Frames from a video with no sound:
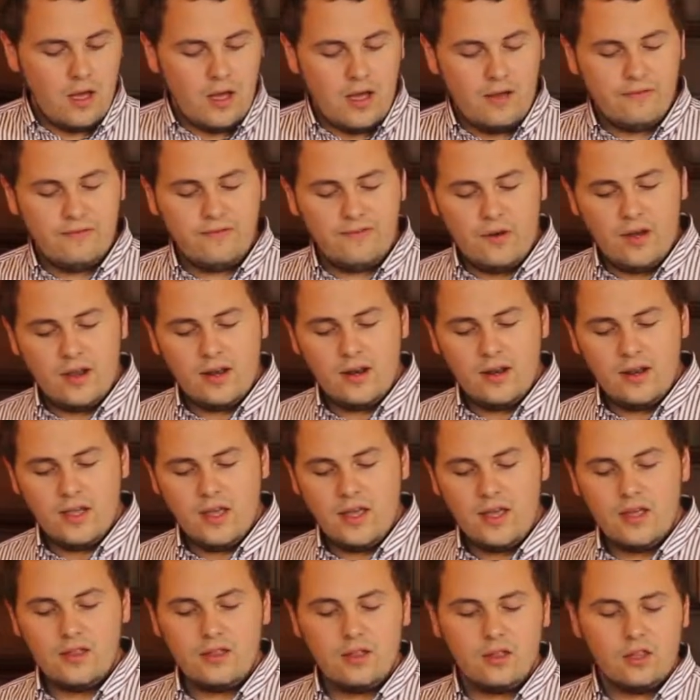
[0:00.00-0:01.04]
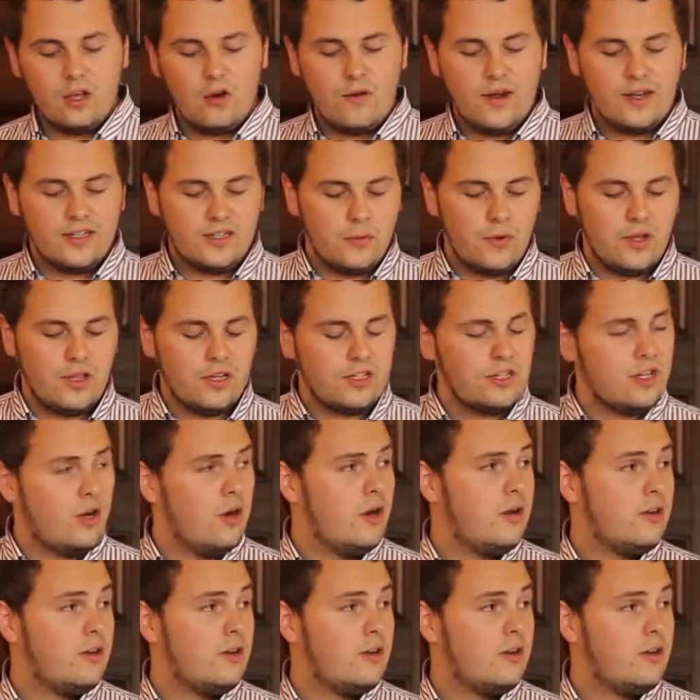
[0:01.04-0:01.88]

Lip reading: And finally, the director where the